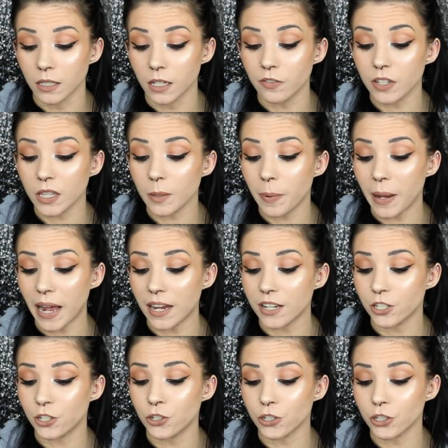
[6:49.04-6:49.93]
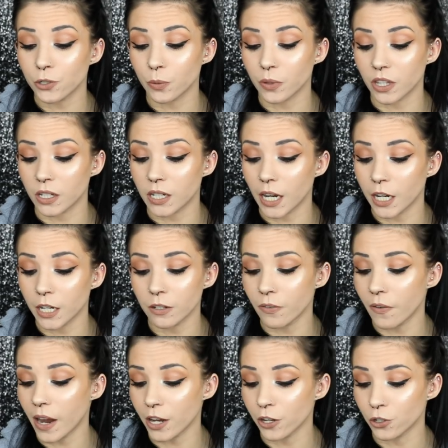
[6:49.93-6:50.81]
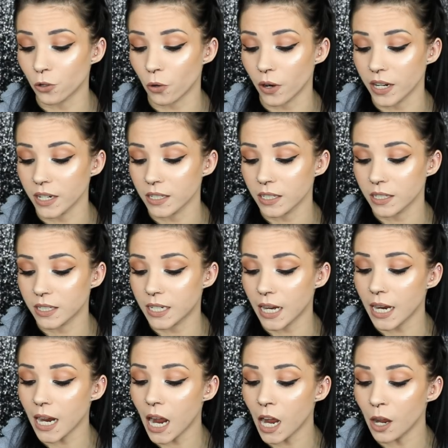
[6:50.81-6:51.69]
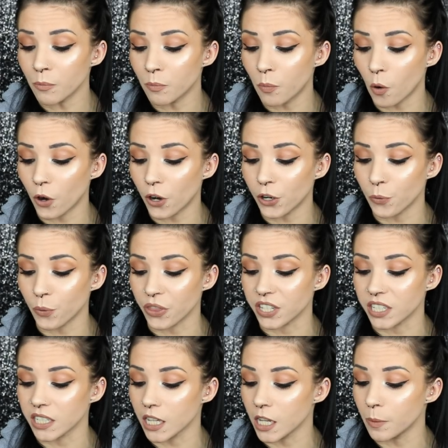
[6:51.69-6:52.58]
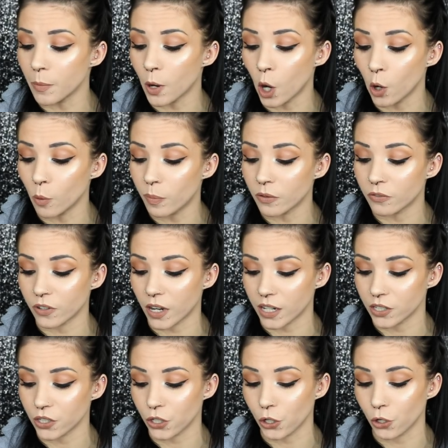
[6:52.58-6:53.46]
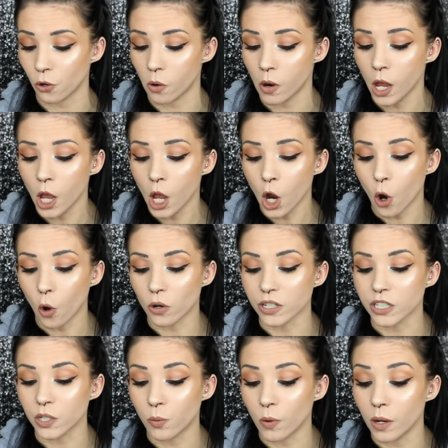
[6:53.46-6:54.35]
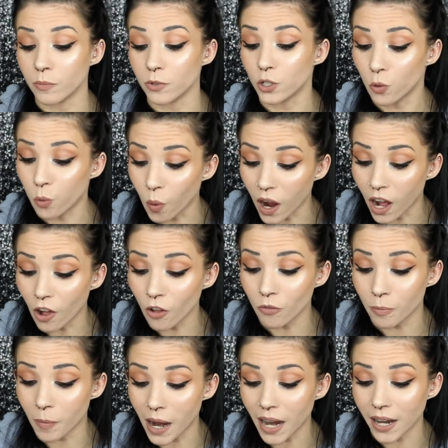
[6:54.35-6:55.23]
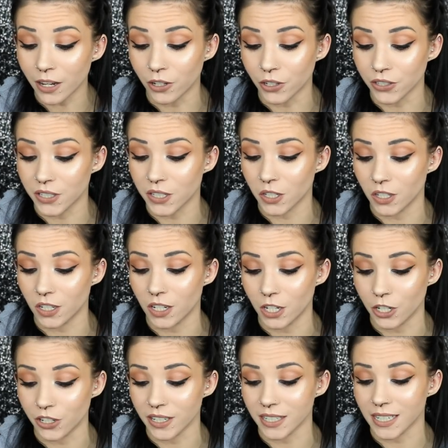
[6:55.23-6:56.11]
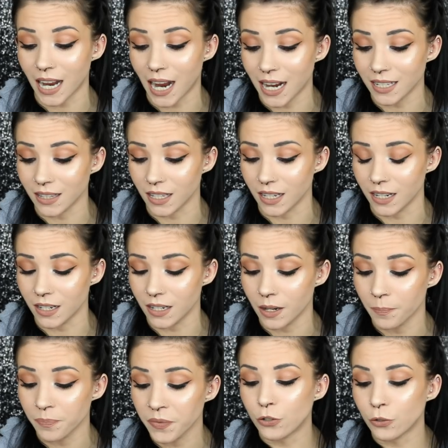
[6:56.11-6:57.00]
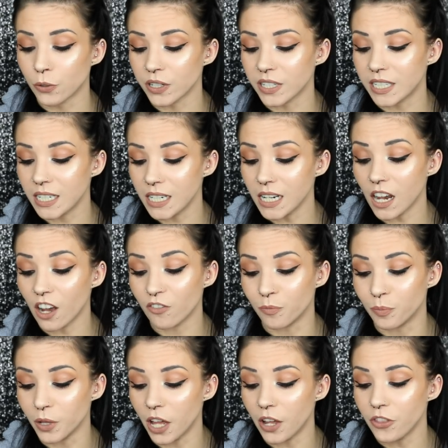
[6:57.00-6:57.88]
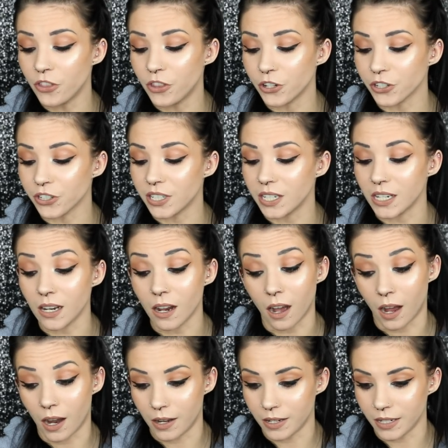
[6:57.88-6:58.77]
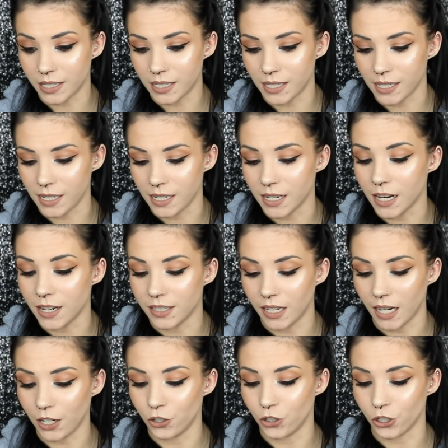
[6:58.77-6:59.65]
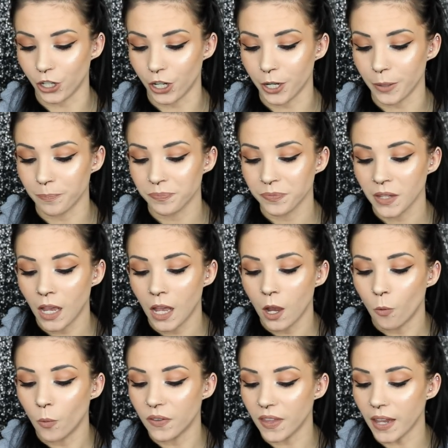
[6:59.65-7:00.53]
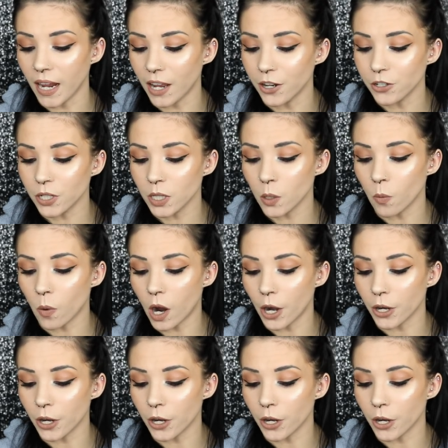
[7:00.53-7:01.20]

leaving the passengers with a terrifying choice. Stay on board with slim hope of rescue or swim 12 miles to the nearest island through a sea of bloodthirsty, unseen danger. When they enter the